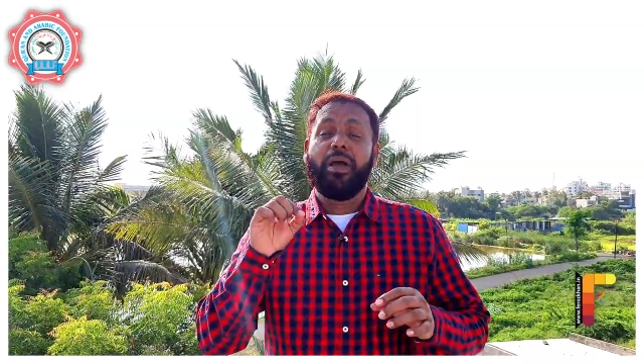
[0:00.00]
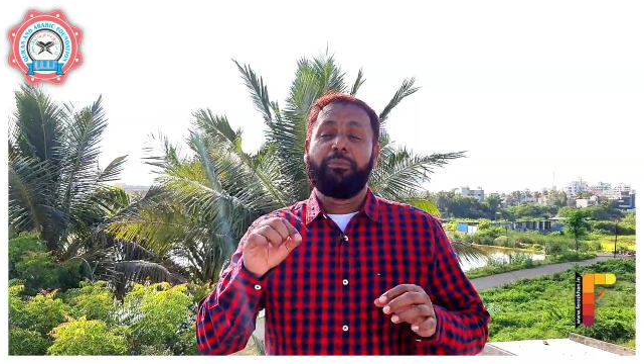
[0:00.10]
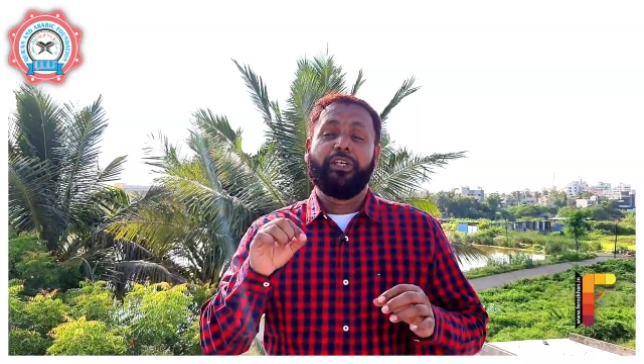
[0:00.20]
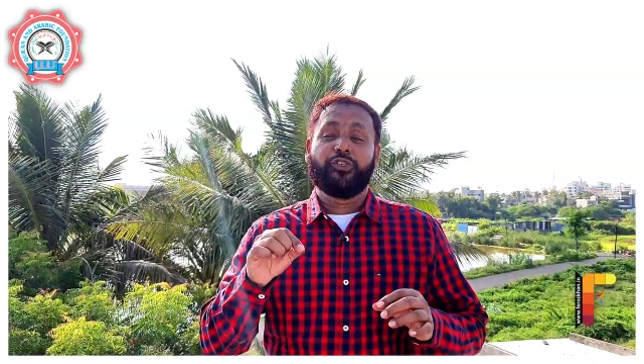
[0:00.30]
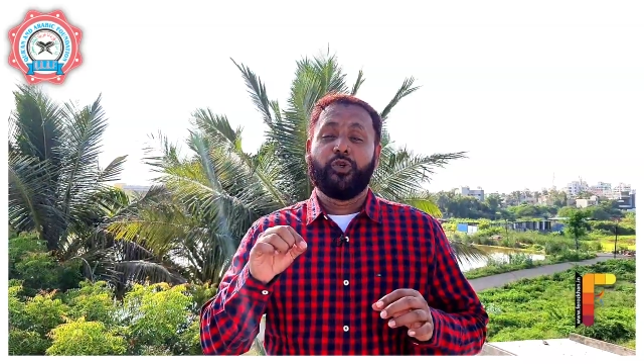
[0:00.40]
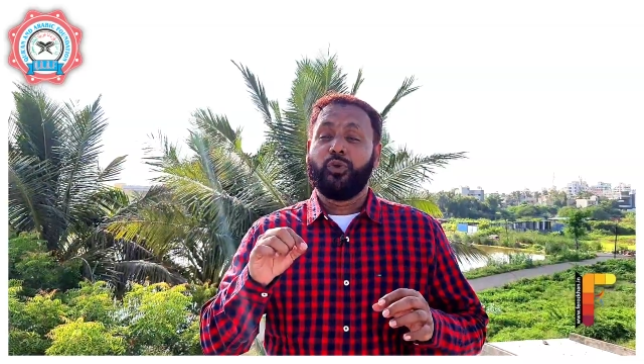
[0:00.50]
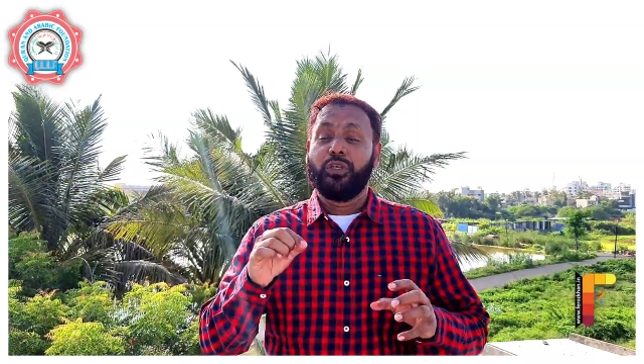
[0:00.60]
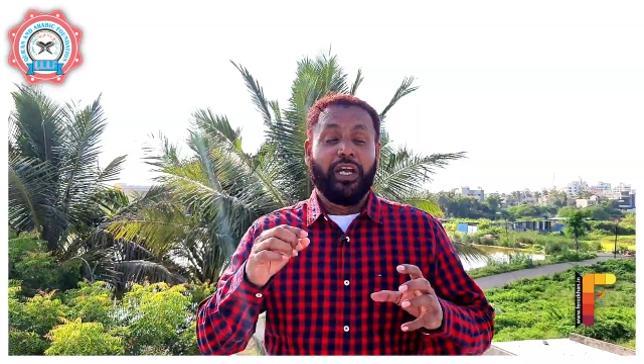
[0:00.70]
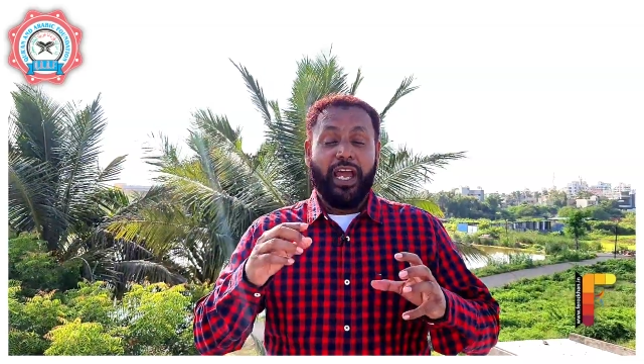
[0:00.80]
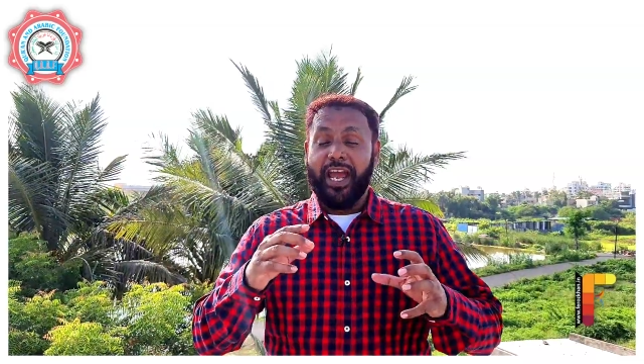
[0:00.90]
mapping tool
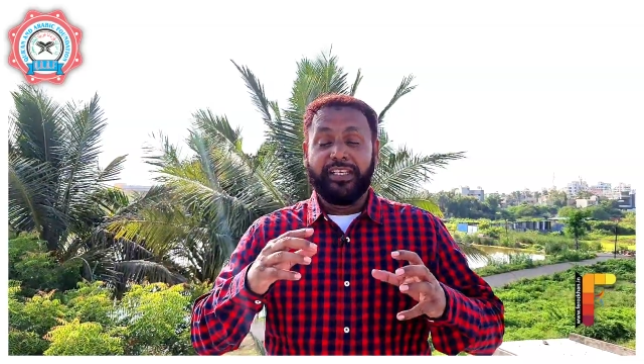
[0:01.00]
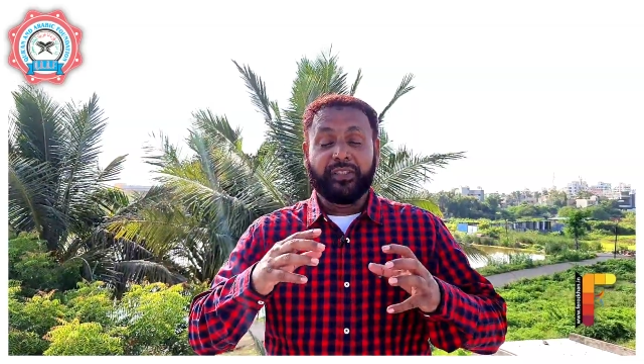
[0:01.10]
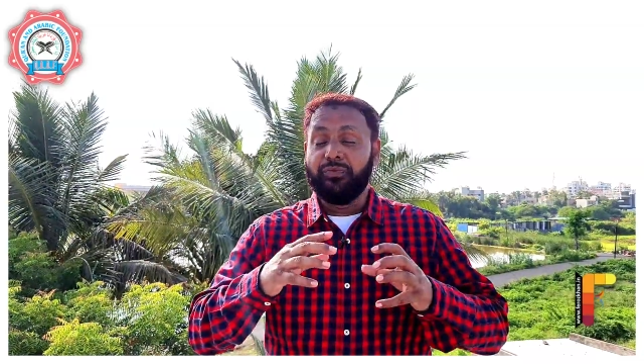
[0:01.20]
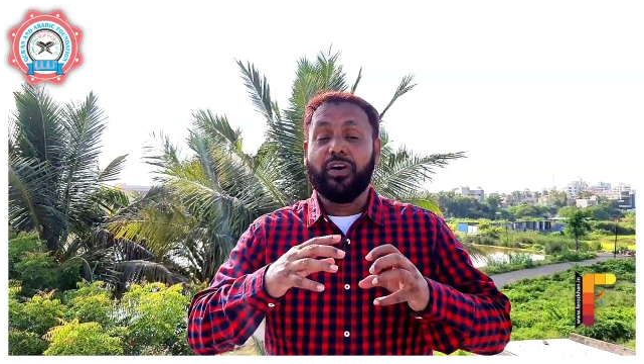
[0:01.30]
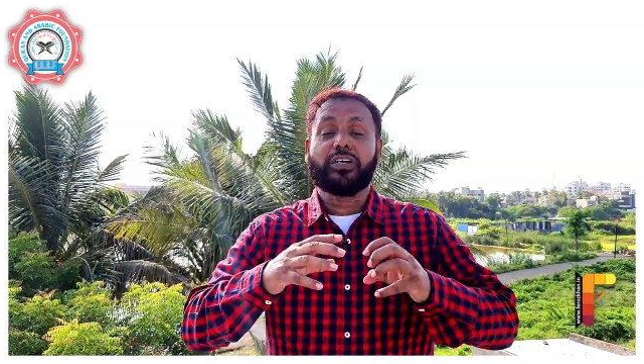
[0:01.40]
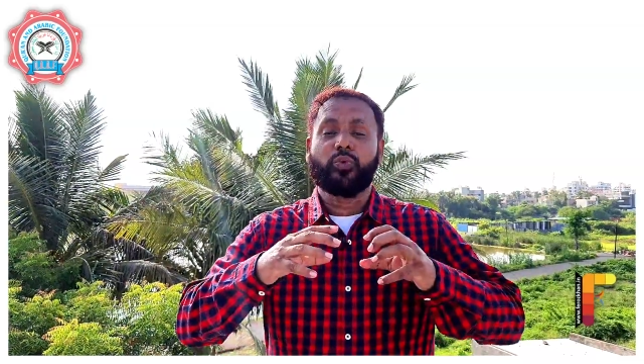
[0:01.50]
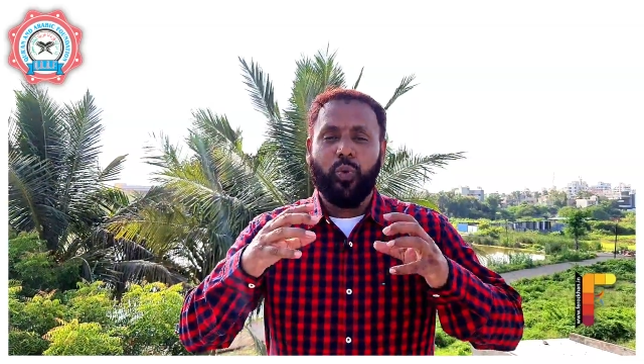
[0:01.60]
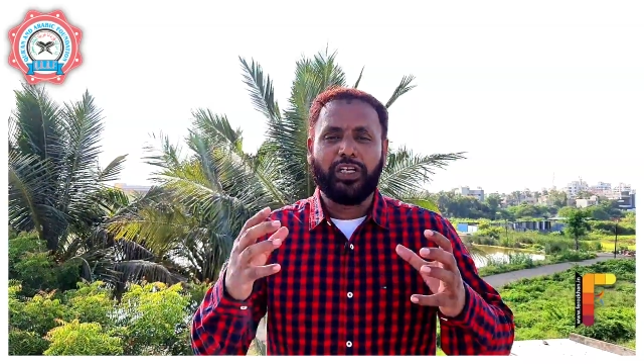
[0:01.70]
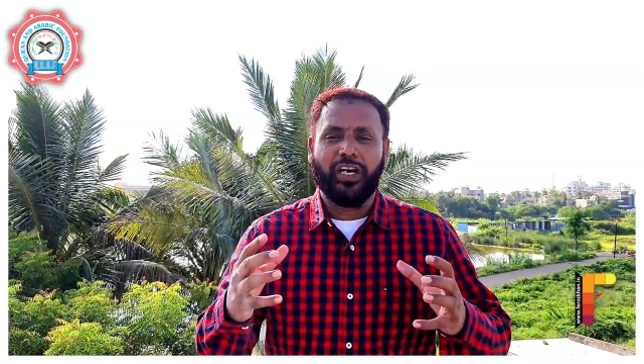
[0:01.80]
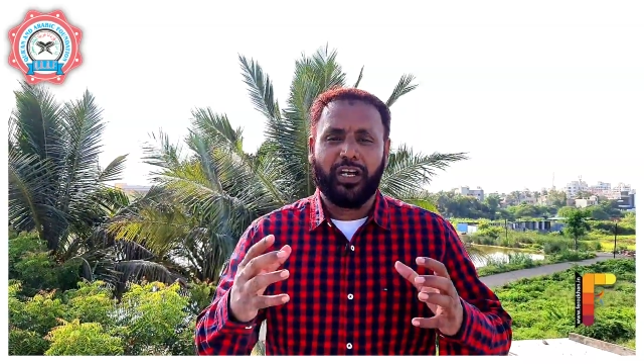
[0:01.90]
and it works
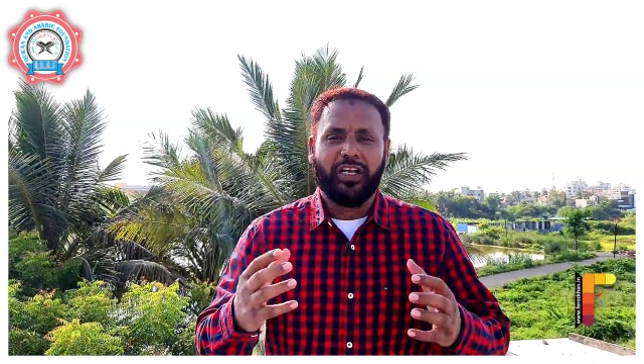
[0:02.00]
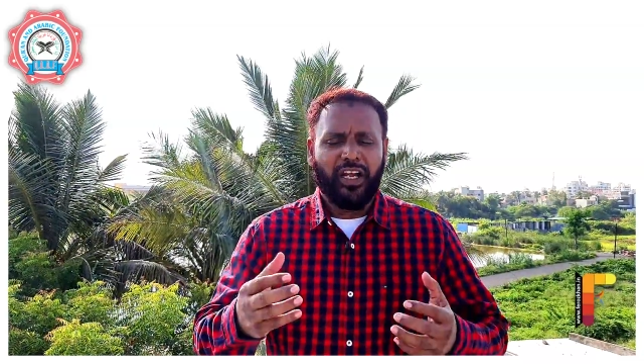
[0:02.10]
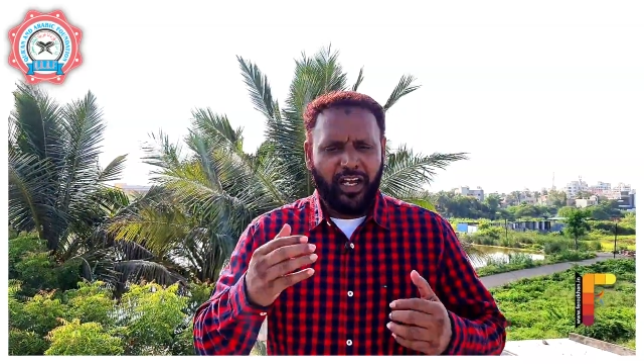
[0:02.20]
wonder.